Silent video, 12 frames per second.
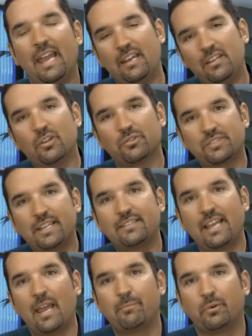And you'll see
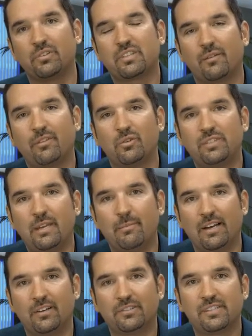samples of those
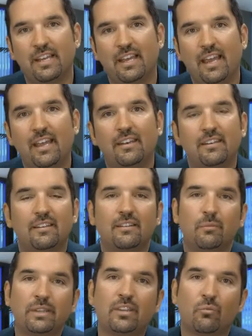emails in
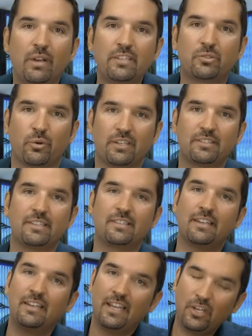with the resources,
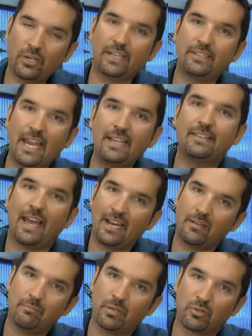and you can take
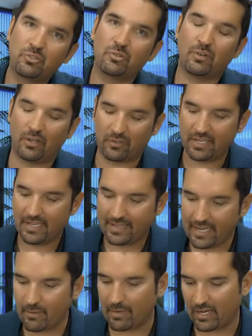that and build your own
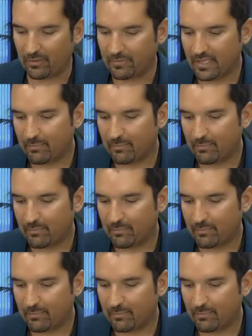email.